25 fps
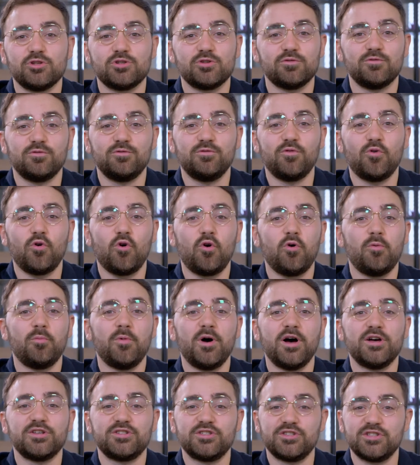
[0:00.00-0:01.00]
should form
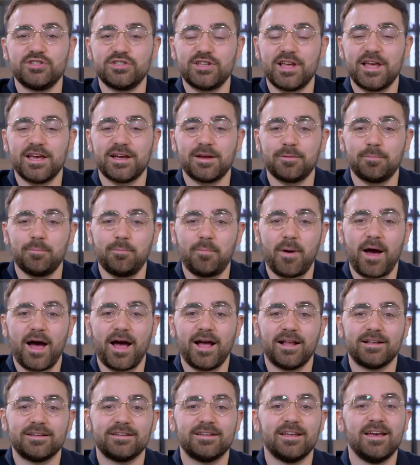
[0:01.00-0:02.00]
a sick
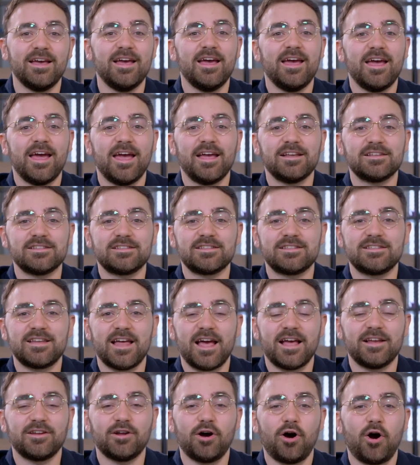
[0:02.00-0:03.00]
band
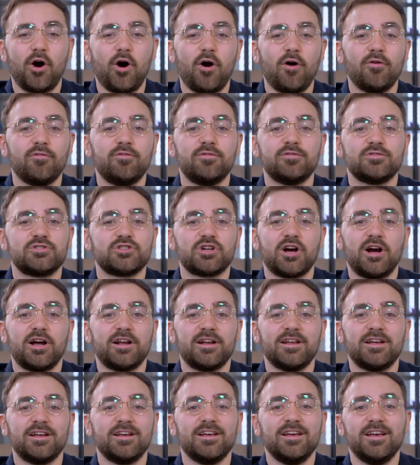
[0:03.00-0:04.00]
instead of
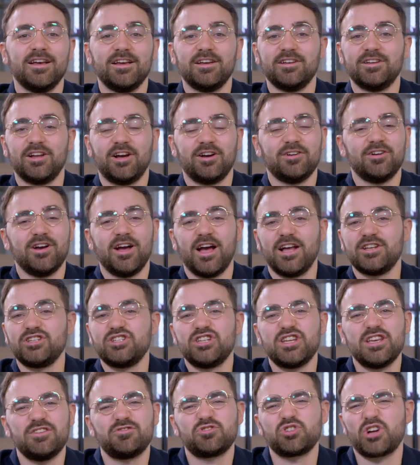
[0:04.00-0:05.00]
trying to, you know,
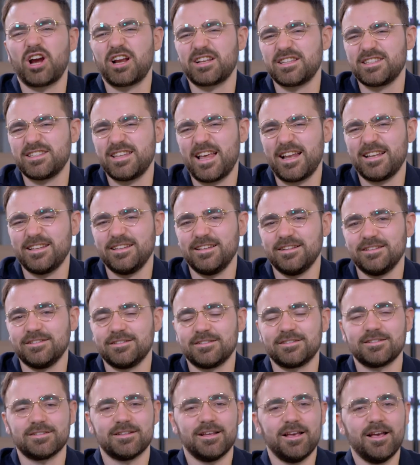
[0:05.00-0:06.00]
achieve
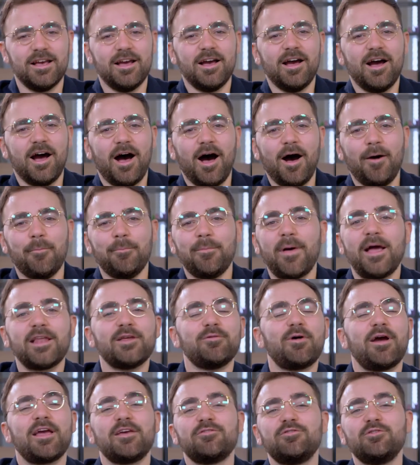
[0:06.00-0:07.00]
transcendence. Um,
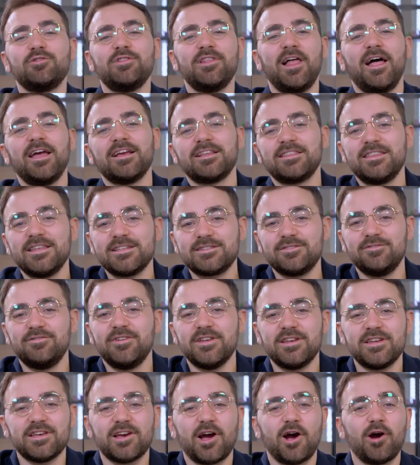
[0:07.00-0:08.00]
anyway, if you like this
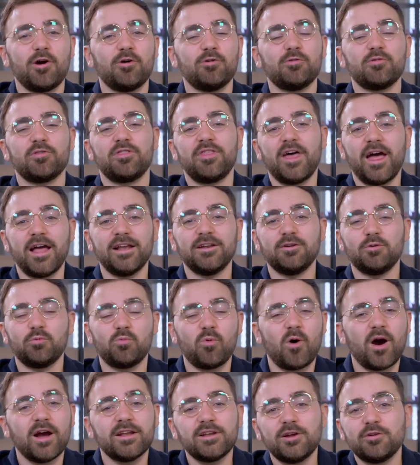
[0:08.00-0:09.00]
video, then
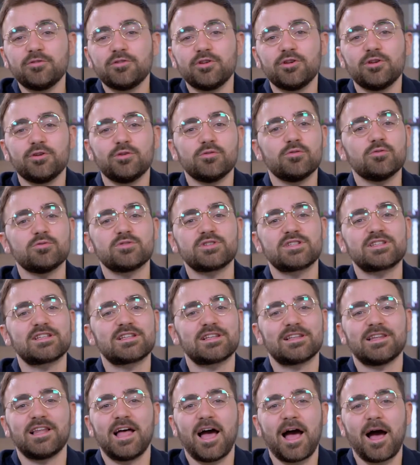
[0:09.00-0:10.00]
why don't you
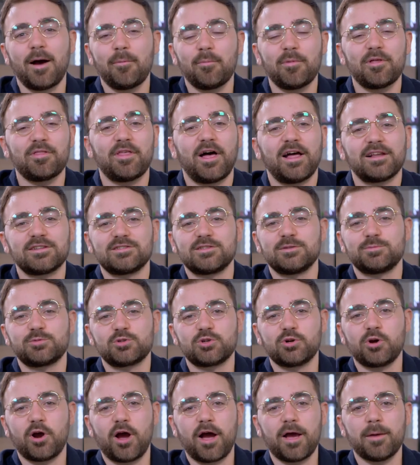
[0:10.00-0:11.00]
slam that
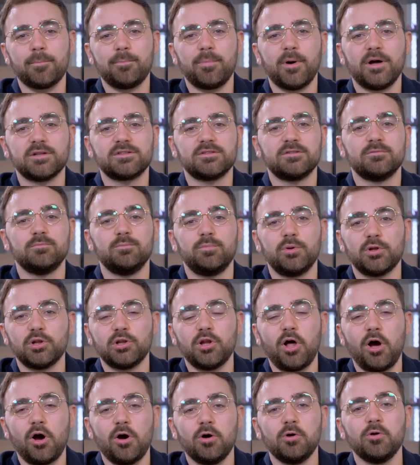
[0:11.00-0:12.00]
subscribe button
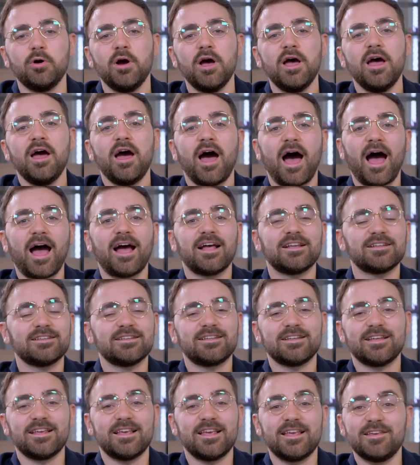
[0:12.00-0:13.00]
below?
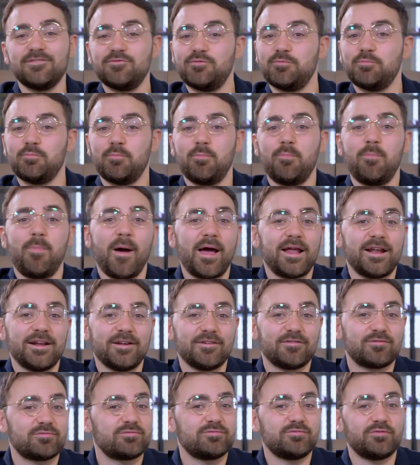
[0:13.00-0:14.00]
And even
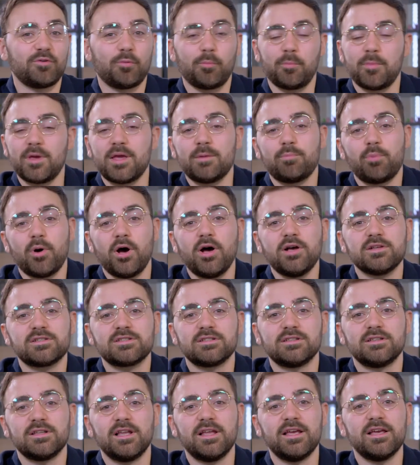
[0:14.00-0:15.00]
better for me
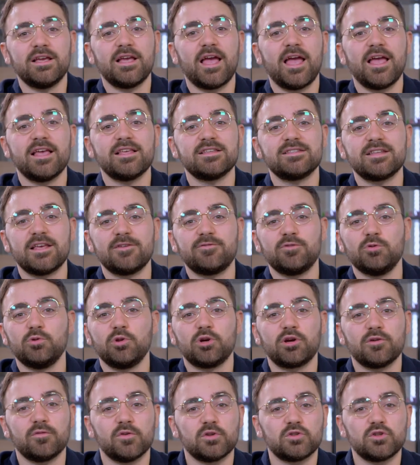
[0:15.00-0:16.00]
personally is if you
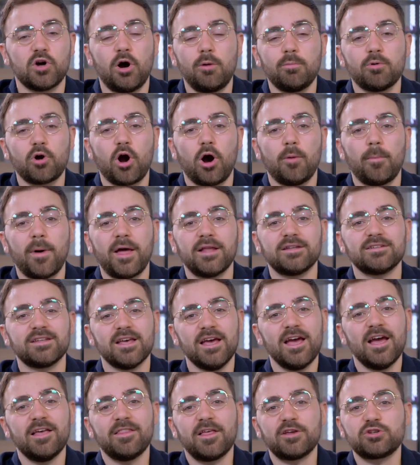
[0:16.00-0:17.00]
look at the top comment,
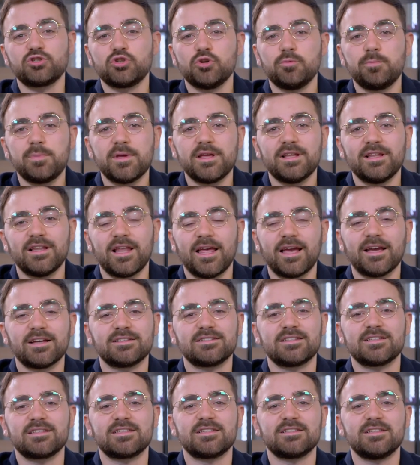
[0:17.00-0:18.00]
there should be a
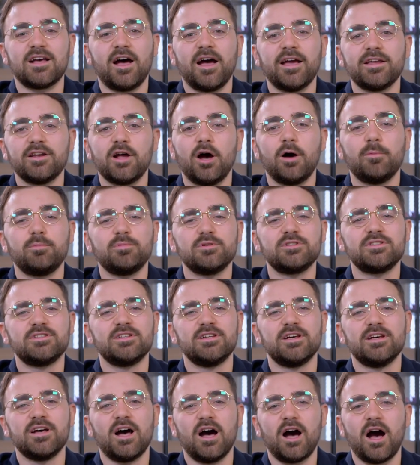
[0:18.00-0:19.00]
link to sign up
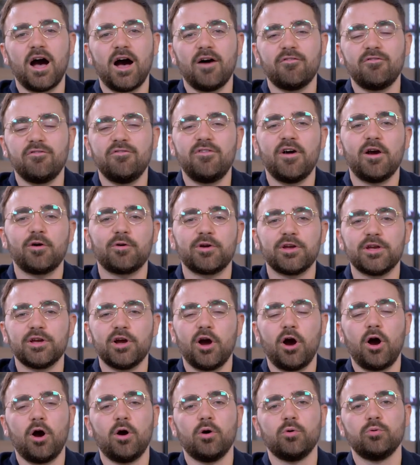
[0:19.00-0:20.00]
to our very
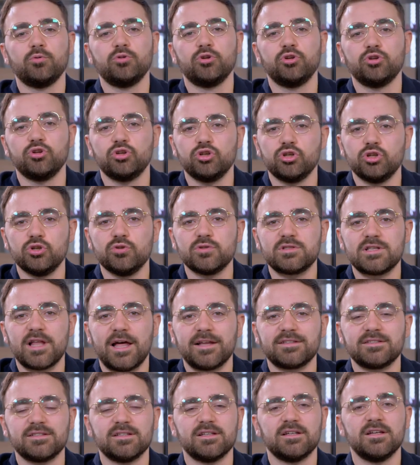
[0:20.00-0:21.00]
own
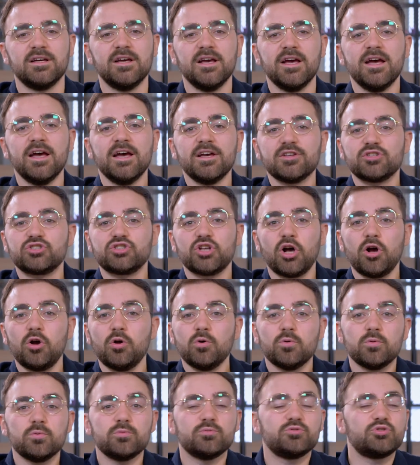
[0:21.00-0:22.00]
newsletter.
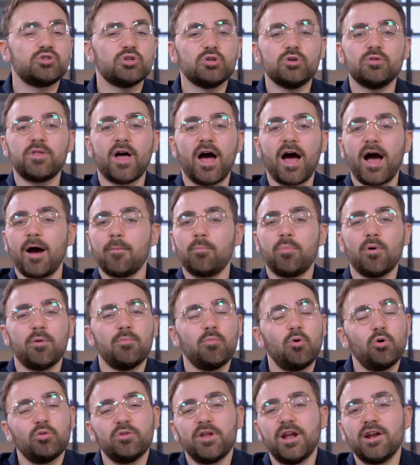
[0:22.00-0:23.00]
So do that, but
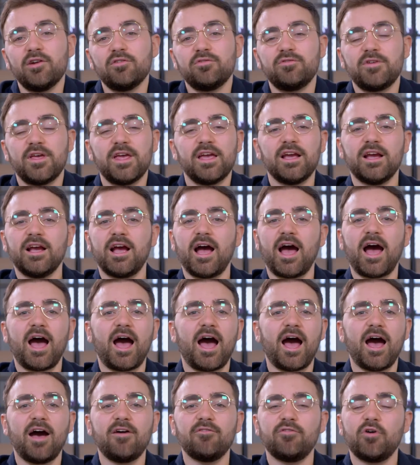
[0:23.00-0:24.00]
more than anything,
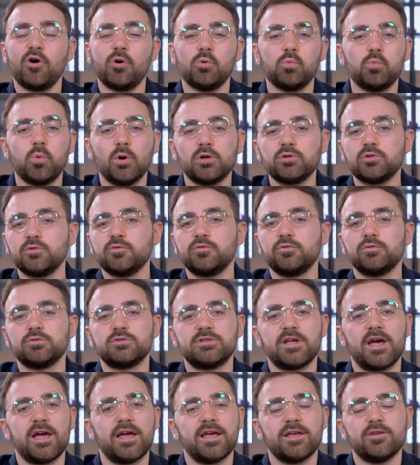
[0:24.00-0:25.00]
have a wonderful
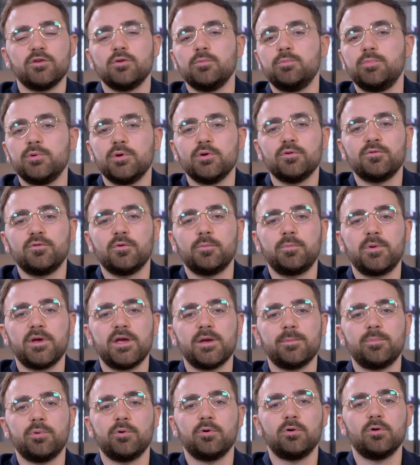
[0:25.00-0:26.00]
day, you beautiful
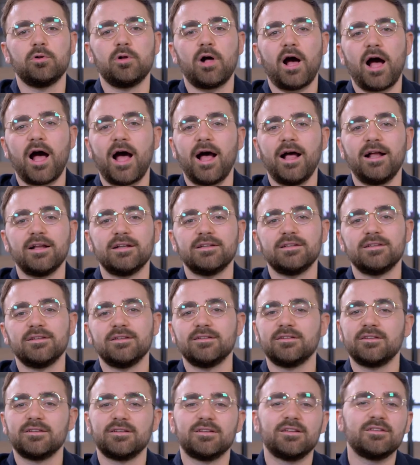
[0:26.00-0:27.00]
people,
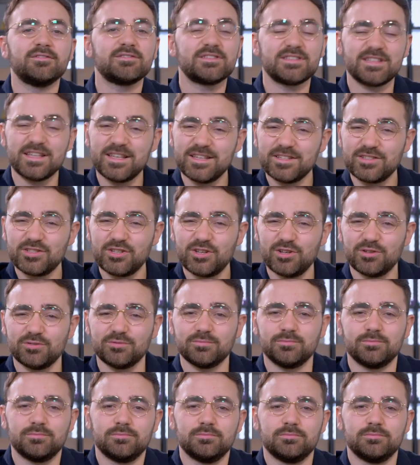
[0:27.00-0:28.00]
and see you soon.